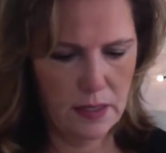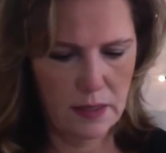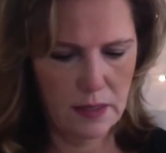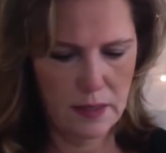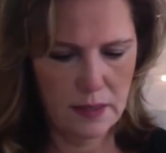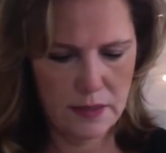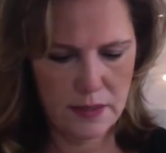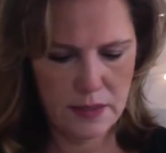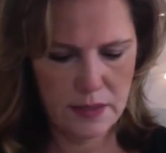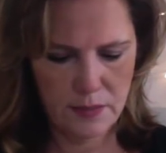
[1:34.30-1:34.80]

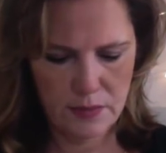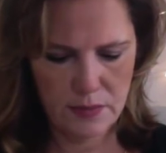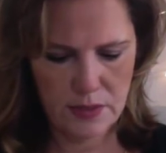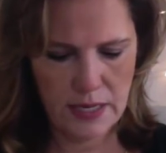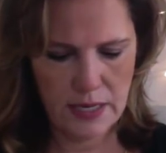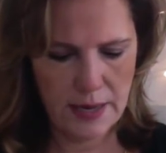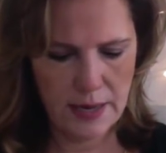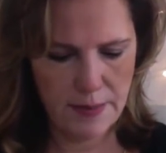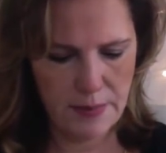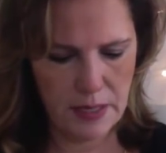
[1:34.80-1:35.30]
Let's see what's
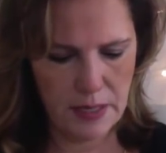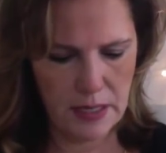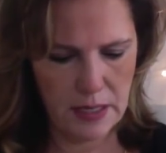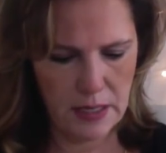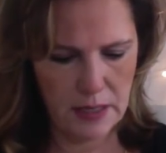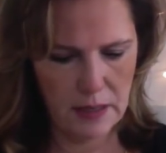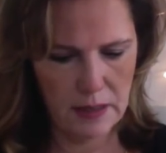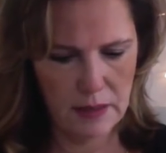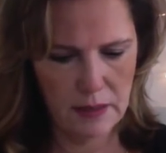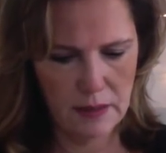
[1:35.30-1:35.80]

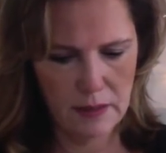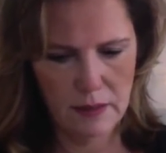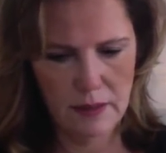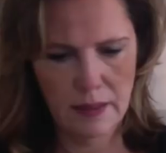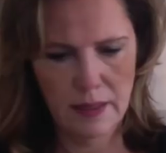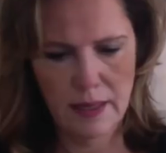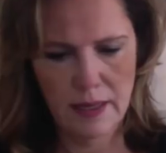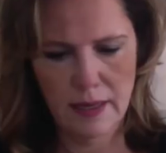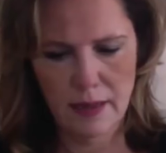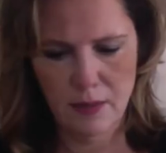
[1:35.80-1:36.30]
happening.
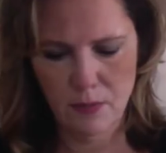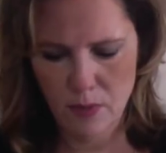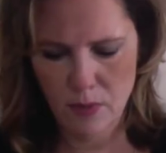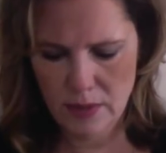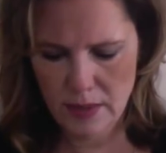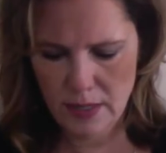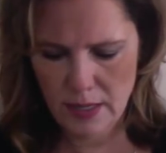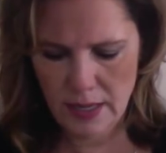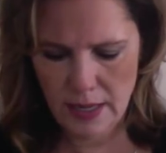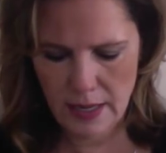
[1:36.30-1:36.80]
Yeah,
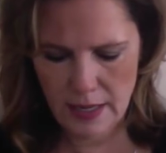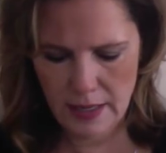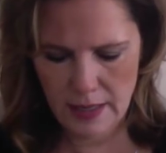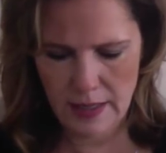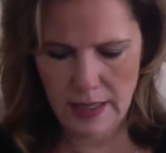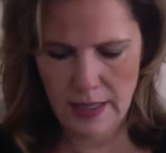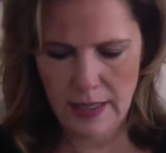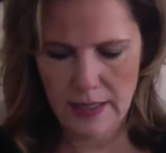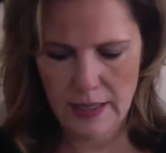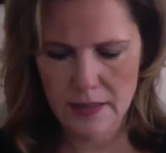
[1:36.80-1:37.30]
what the heck,
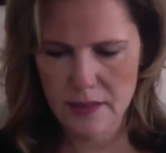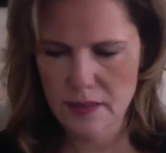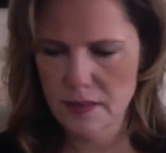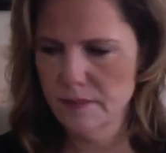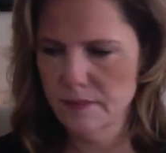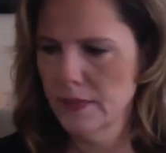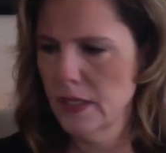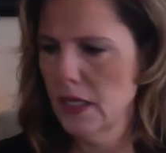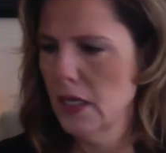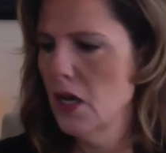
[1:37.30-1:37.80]
guys?
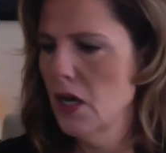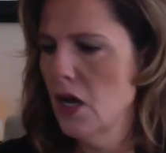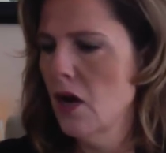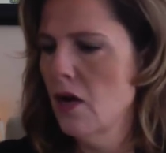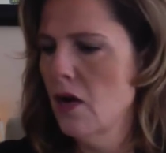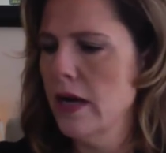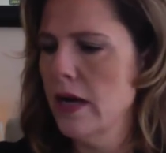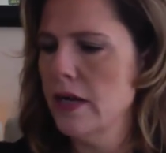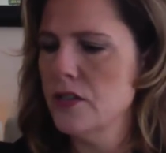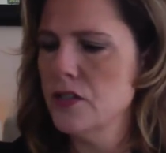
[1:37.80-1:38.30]

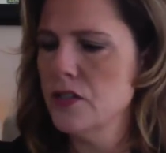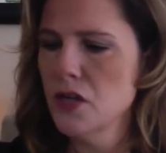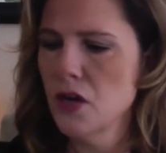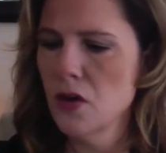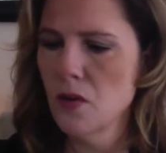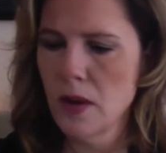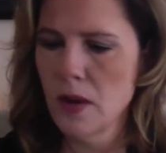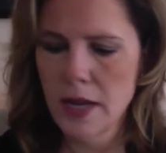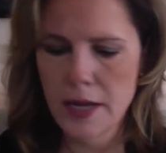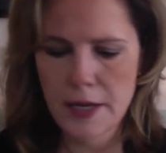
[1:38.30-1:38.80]
All right,
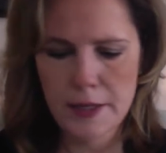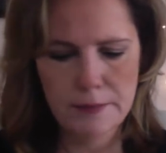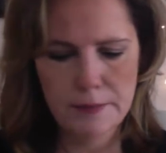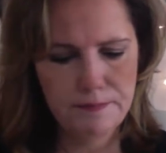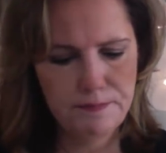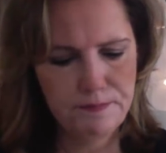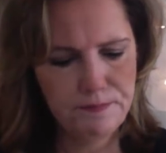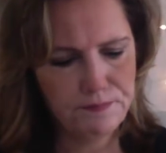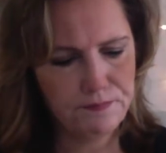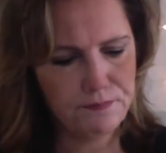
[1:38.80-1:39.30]
so
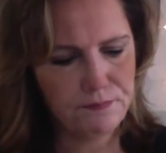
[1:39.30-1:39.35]
um,